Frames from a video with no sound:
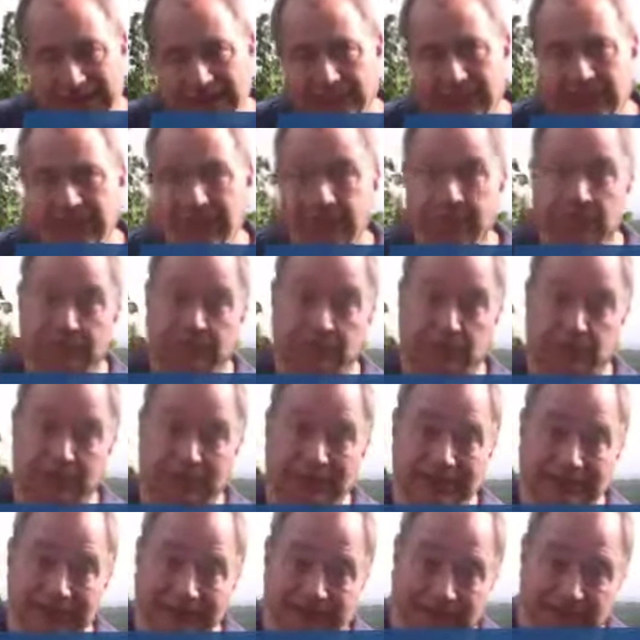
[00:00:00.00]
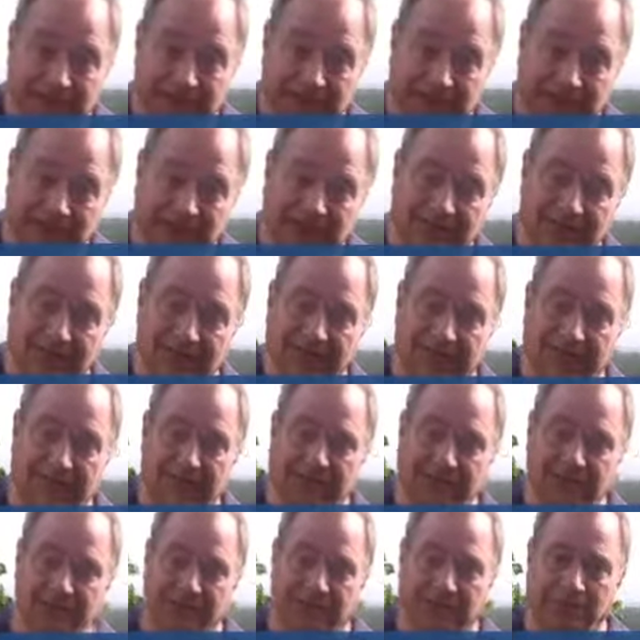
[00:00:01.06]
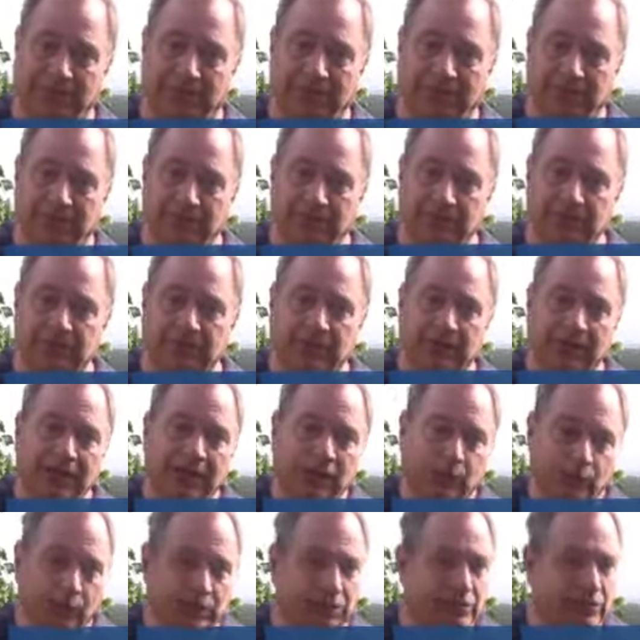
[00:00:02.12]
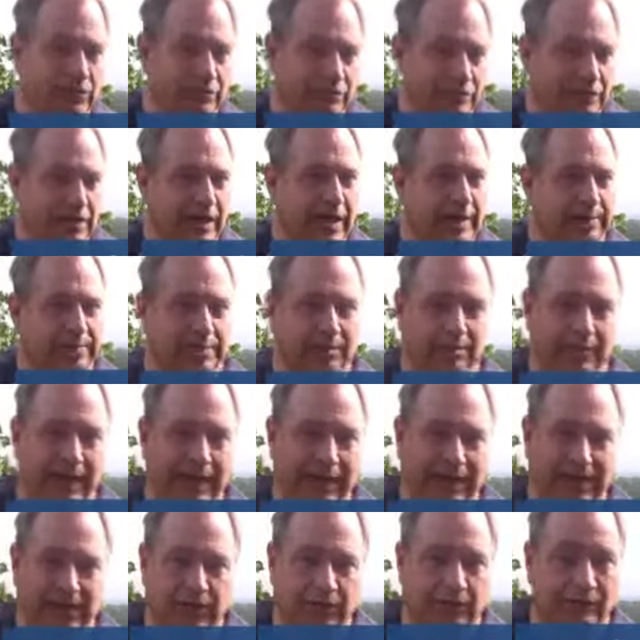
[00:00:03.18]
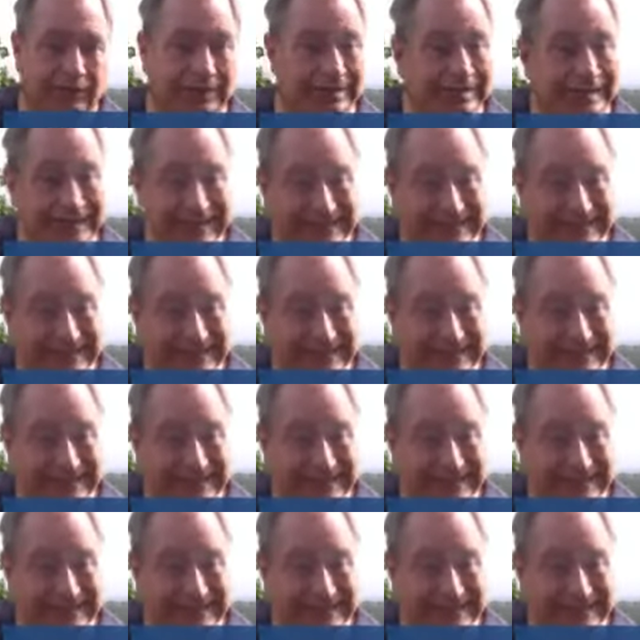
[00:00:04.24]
people and reassessing decision makers, once you've typed them accurately, that